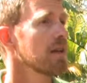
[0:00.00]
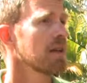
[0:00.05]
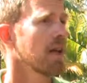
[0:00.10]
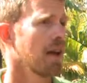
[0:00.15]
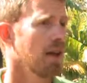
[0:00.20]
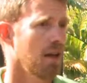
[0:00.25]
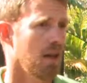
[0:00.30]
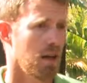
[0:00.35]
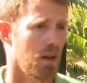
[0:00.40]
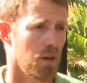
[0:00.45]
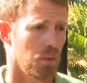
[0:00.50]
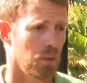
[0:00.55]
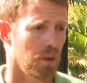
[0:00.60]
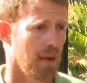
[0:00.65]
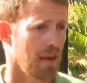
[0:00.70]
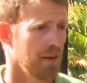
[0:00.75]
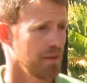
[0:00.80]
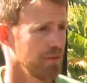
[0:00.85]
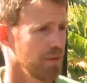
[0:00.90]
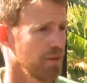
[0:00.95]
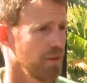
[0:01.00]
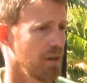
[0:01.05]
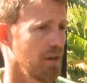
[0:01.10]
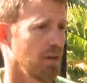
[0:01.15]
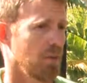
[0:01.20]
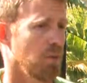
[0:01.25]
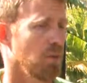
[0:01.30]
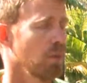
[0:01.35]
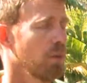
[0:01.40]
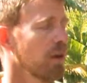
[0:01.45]
Yeah, we have
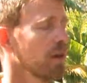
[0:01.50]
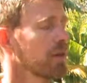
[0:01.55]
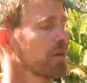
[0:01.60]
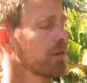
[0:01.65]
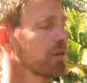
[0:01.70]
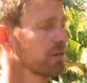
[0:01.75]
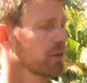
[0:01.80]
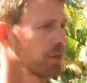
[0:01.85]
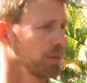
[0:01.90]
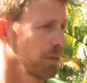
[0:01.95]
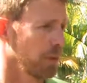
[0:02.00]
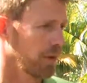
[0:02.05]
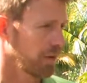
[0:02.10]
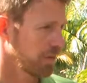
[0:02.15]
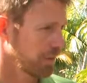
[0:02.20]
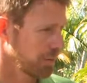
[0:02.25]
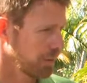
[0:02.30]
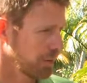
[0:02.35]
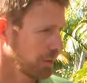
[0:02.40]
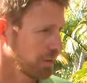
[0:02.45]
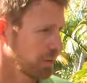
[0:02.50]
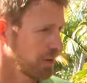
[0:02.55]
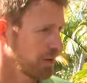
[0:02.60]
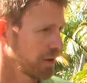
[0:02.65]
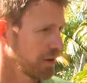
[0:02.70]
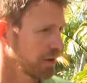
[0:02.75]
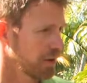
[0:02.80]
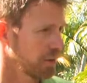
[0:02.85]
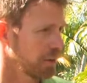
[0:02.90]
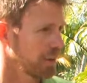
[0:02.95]
wonderful support from the
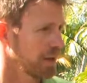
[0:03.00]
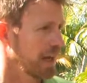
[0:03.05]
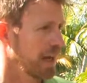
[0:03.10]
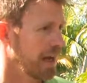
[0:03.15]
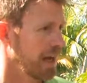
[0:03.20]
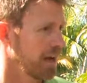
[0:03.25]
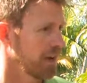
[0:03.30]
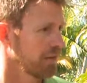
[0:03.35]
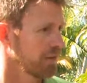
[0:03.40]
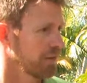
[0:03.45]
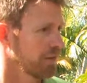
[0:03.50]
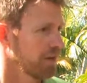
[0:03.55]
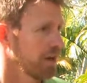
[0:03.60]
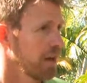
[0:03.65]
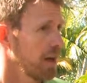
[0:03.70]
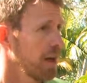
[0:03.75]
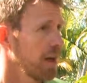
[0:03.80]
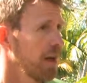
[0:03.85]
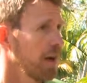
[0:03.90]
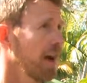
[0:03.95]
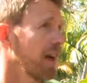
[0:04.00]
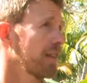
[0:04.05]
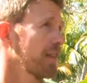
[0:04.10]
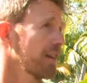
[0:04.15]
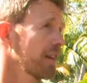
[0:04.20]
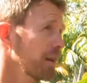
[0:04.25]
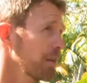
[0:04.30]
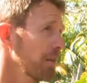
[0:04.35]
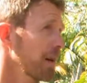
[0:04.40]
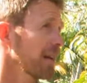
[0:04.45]
community. We have, I
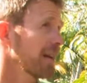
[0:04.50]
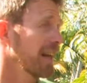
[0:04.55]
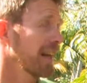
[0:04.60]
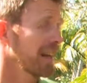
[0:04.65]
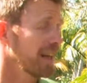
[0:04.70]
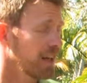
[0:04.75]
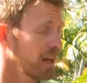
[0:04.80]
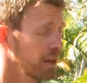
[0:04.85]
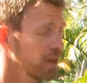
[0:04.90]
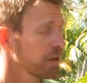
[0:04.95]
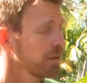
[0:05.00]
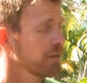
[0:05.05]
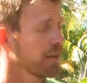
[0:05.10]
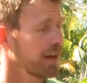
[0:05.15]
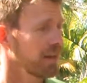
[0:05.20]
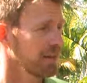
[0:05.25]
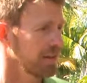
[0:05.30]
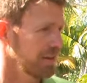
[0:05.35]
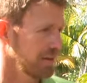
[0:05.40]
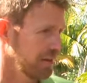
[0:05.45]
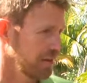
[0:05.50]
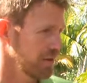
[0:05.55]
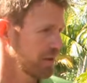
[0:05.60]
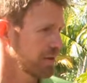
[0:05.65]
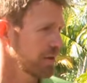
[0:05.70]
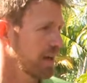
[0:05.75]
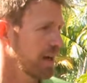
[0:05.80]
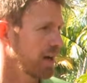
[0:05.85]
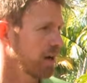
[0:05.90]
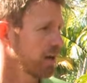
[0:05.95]
think, about 800
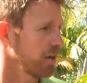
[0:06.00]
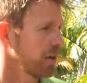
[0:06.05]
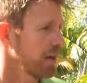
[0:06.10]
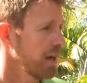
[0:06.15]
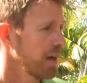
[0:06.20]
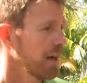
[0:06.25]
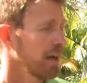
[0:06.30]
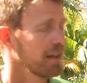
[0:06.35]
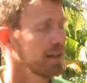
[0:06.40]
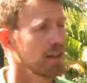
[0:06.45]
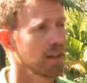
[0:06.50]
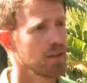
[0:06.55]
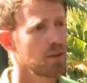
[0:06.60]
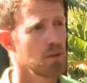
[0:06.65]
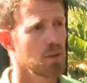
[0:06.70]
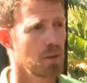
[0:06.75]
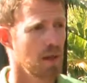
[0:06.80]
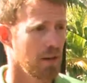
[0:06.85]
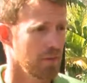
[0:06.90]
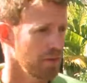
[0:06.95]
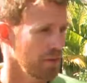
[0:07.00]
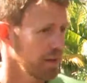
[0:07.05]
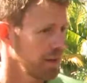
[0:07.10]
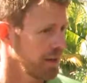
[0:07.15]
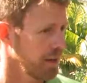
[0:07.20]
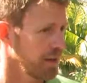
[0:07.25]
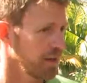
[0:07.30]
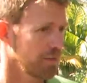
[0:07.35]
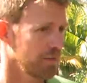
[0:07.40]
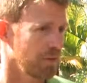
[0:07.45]
volunteers now, and they do
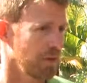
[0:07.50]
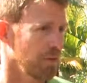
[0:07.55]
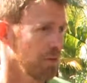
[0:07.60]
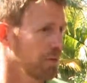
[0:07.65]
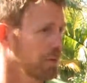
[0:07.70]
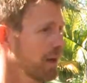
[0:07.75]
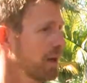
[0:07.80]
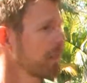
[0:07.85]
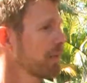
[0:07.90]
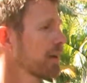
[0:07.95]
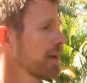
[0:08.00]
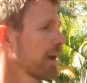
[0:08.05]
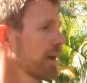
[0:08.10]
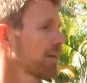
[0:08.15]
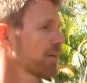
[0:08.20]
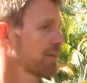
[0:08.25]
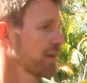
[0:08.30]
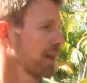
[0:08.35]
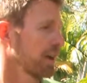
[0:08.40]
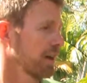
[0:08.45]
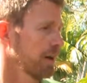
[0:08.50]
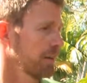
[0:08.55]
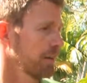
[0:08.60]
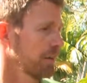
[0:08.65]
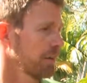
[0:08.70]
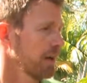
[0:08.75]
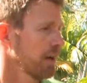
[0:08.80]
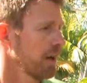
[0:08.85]
everything from coming out to help